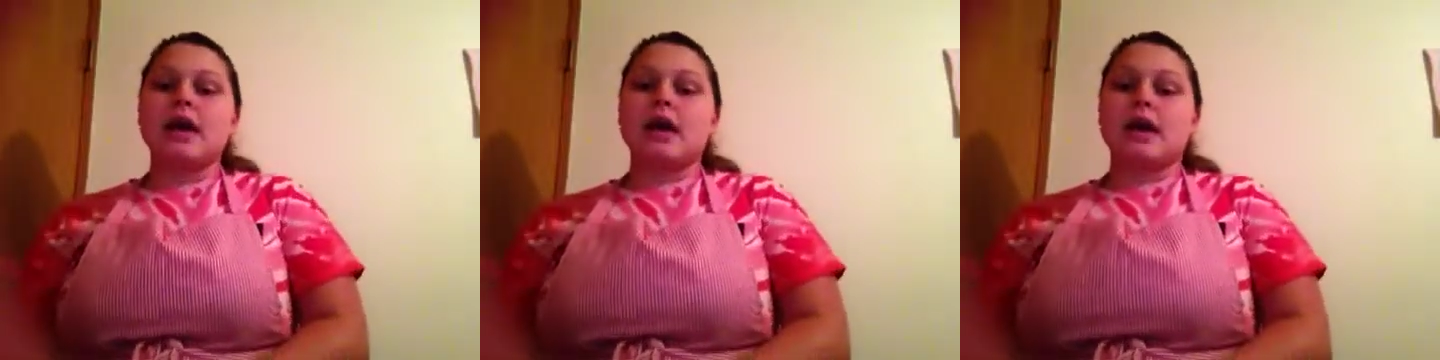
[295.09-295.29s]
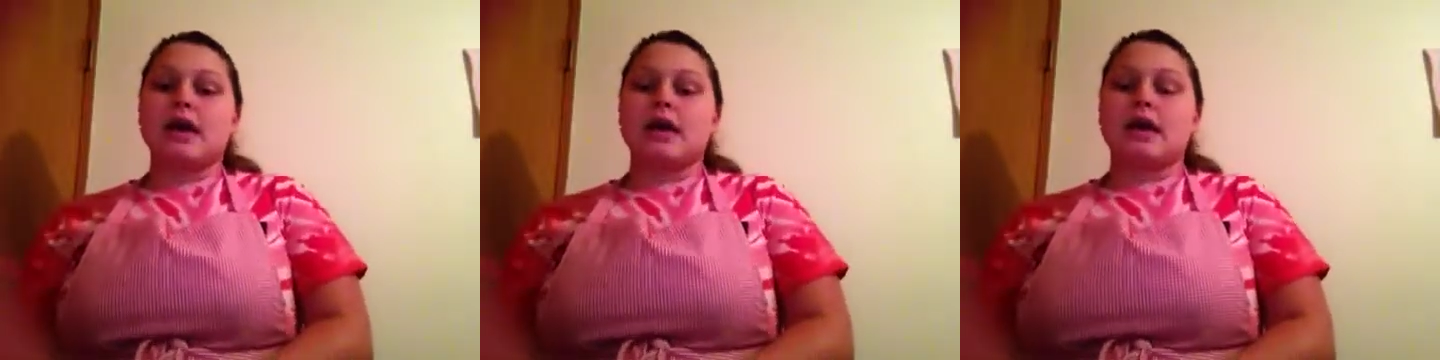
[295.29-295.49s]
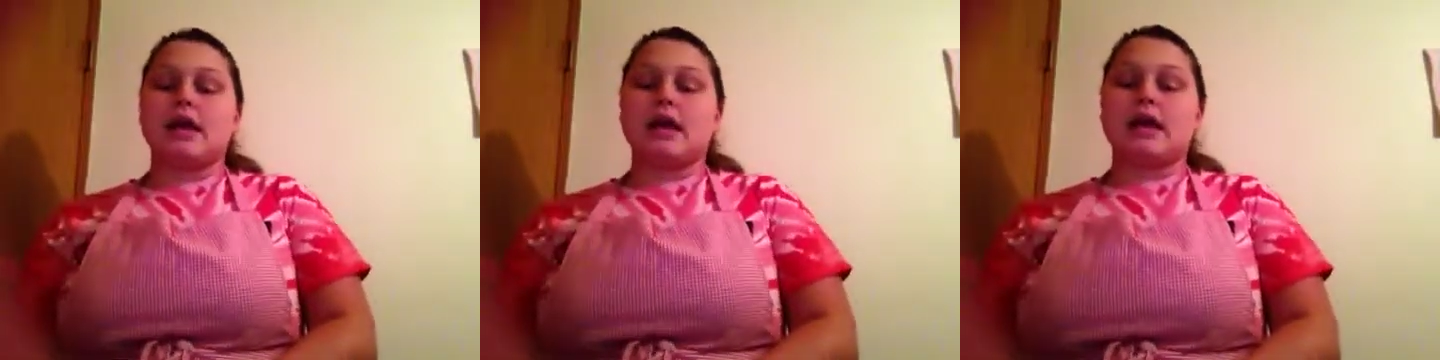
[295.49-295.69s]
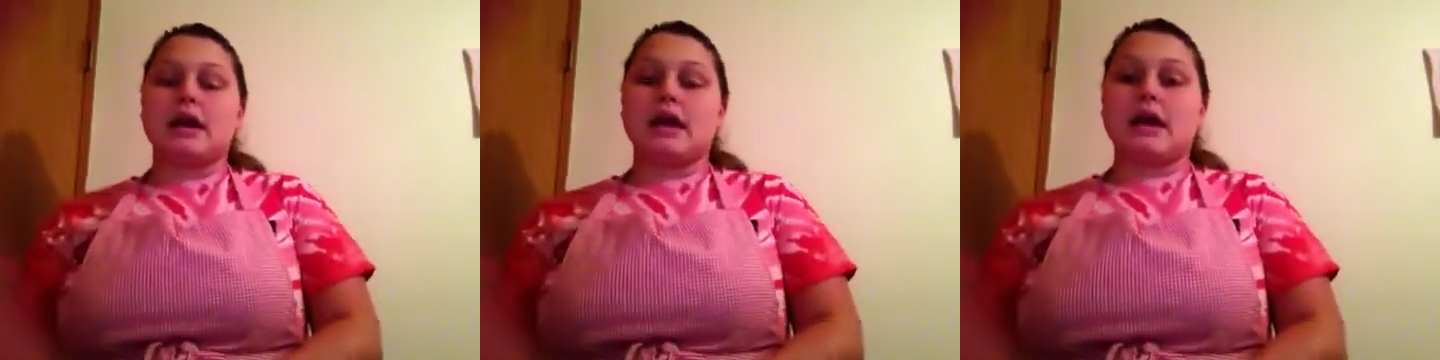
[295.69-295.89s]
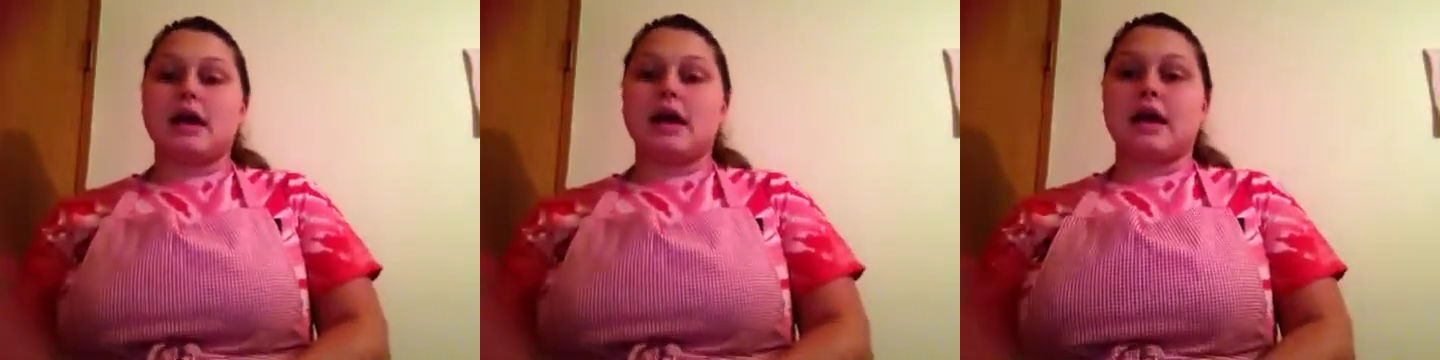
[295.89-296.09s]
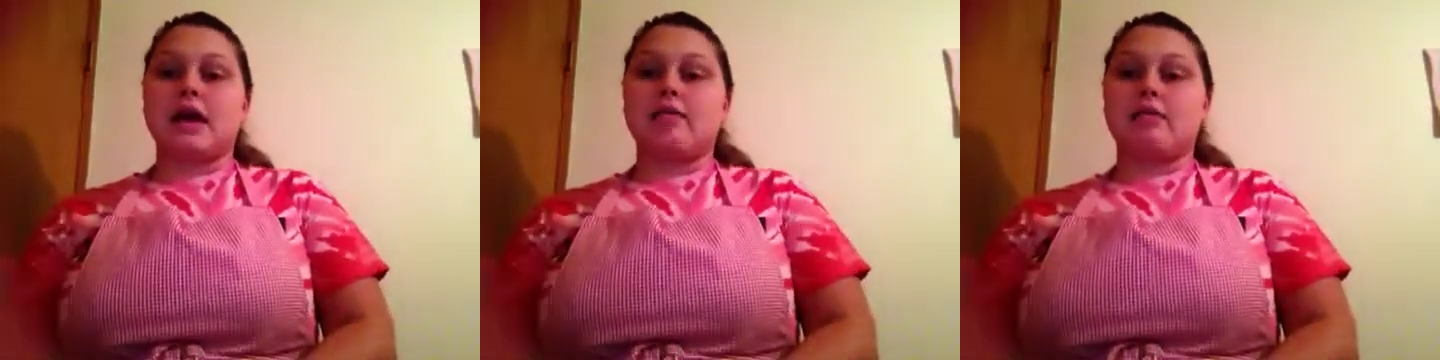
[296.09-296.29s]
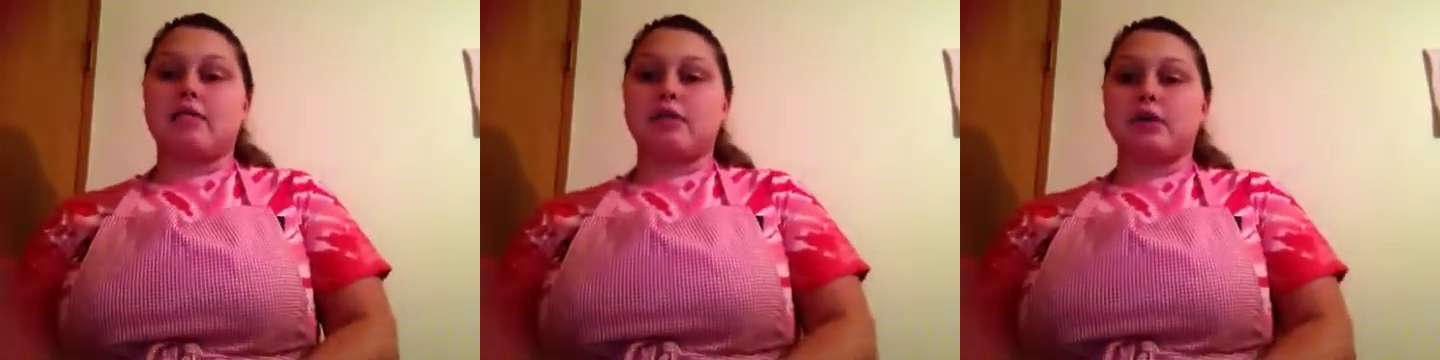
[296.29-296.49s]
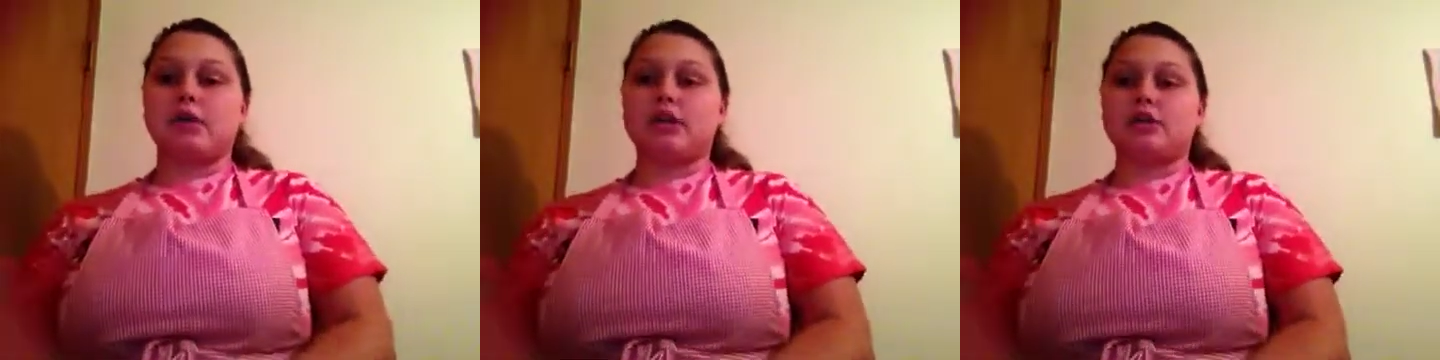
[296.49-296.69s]
and I have
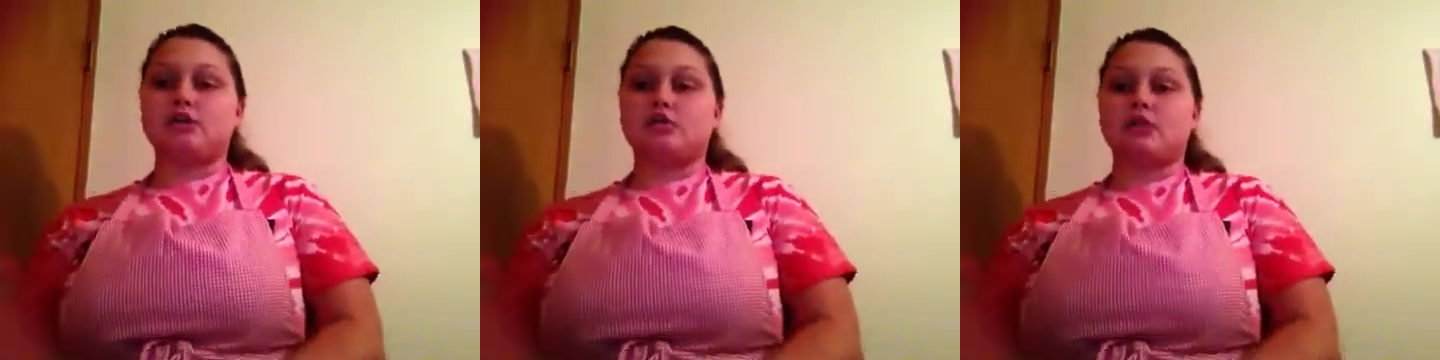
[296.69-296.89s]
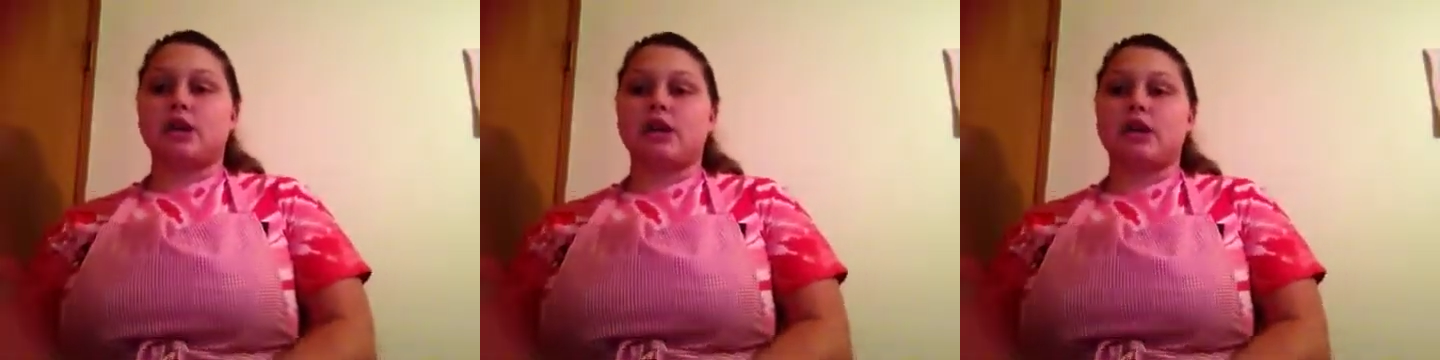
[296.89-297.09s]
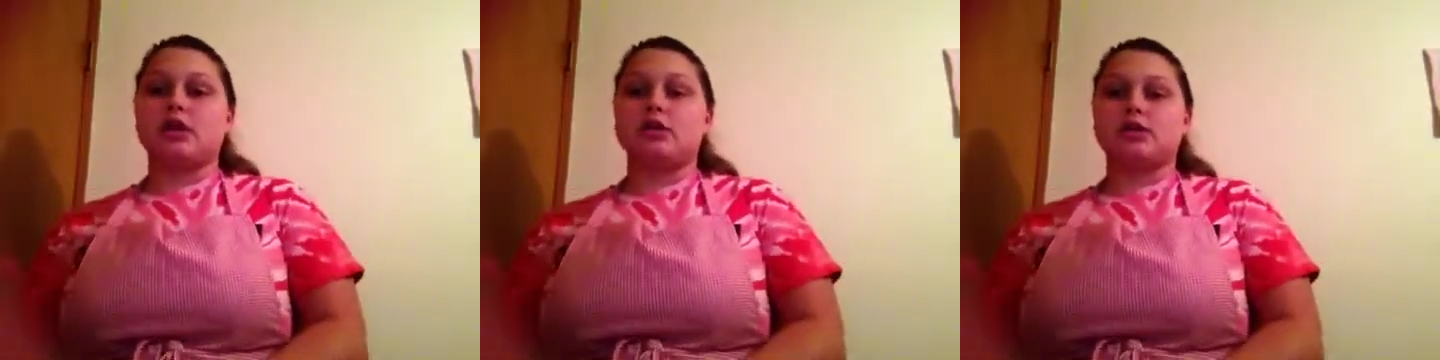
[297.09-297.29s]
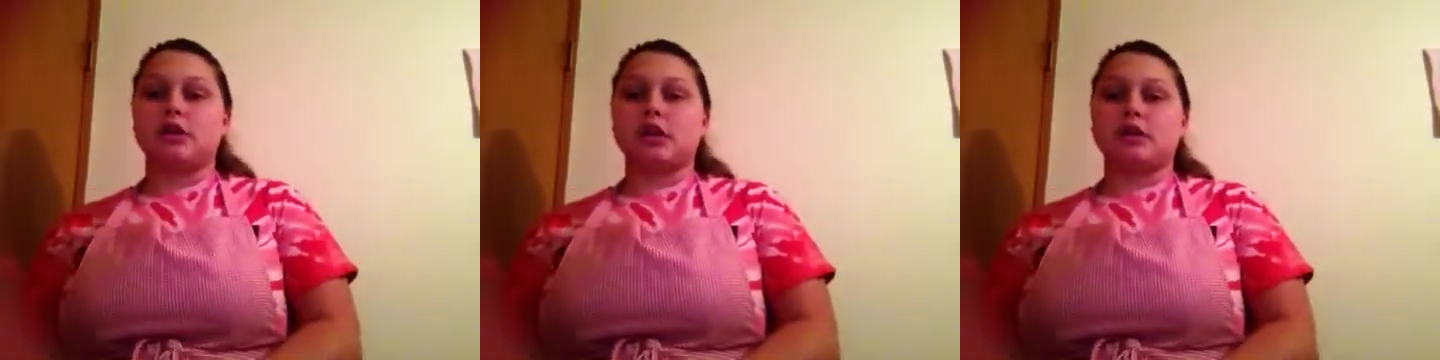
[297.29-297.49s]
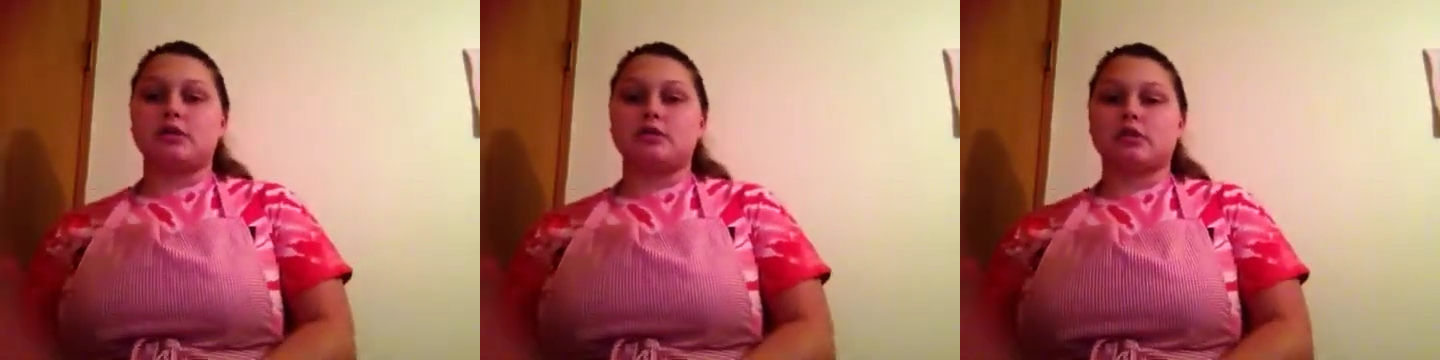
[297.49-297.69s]
really enjoyed sharing